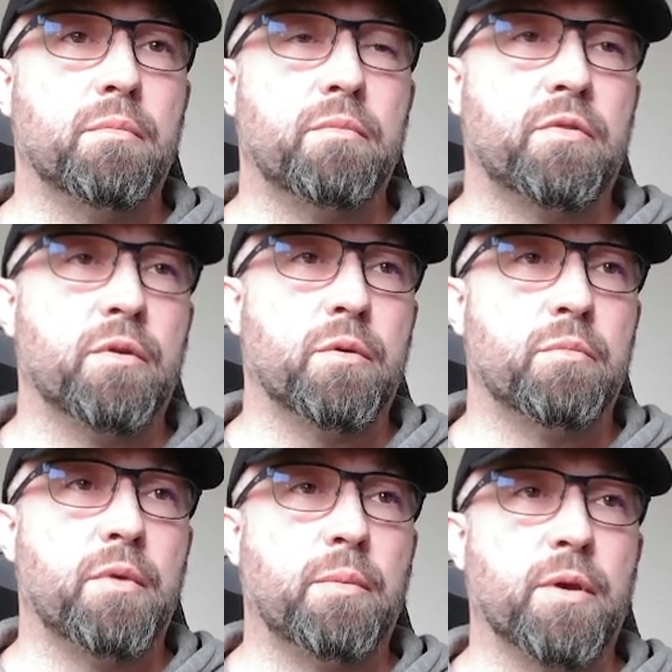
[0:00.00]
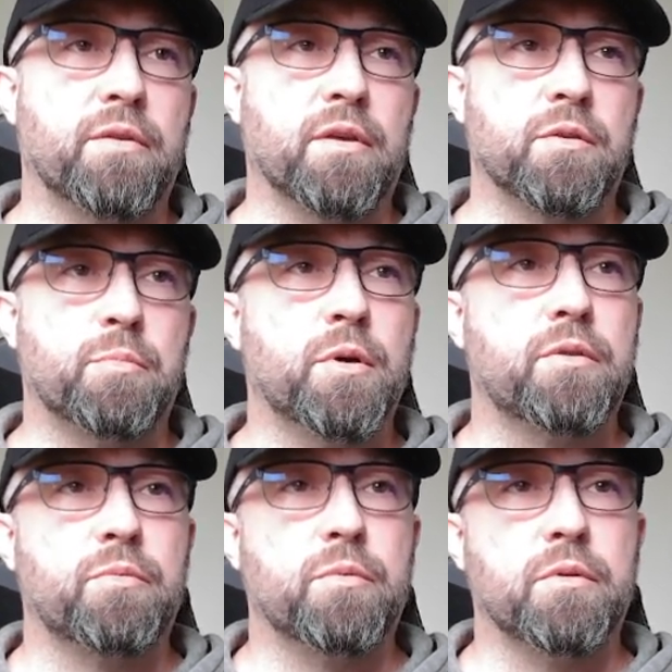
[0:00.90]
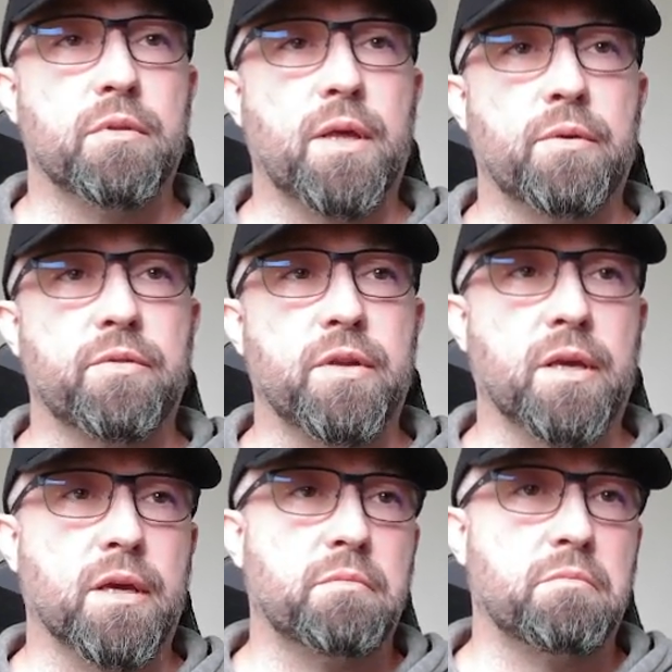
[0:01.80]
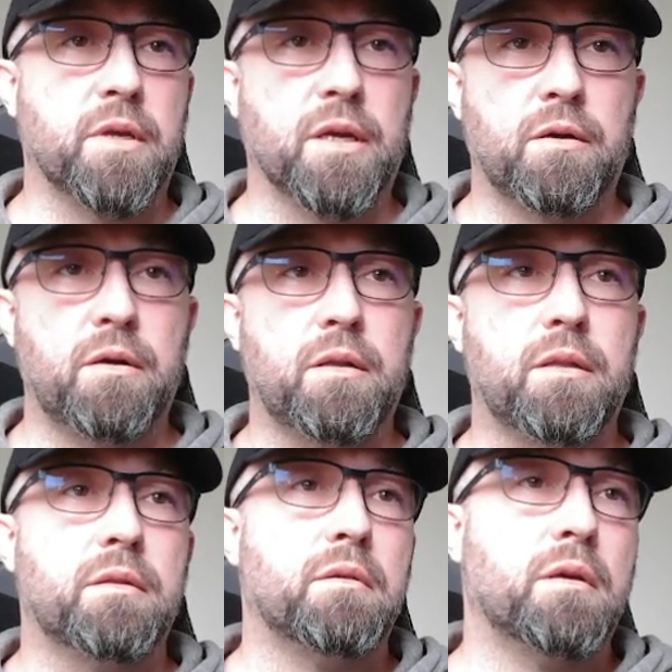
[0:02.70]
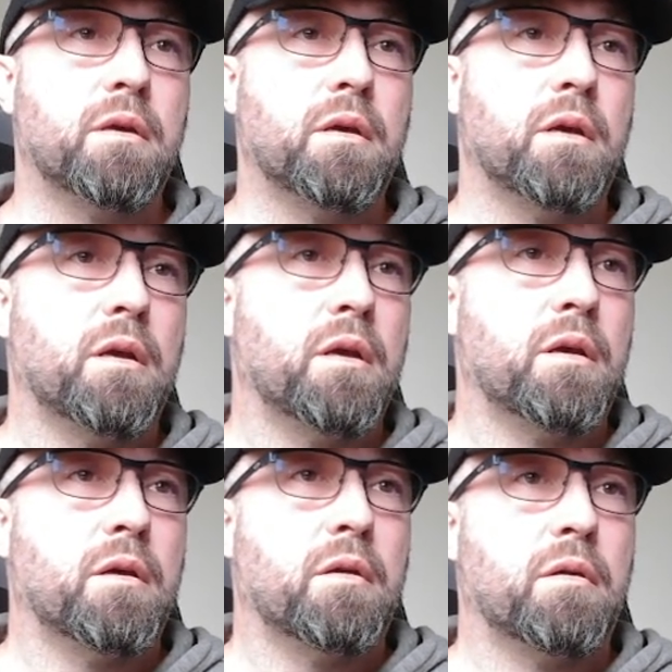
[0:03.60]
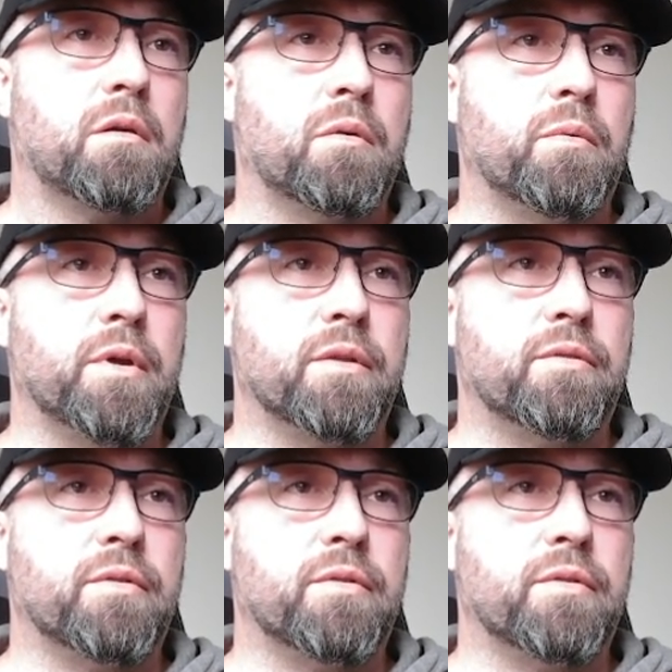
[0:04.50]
So API/books will allow us to get and get all. We can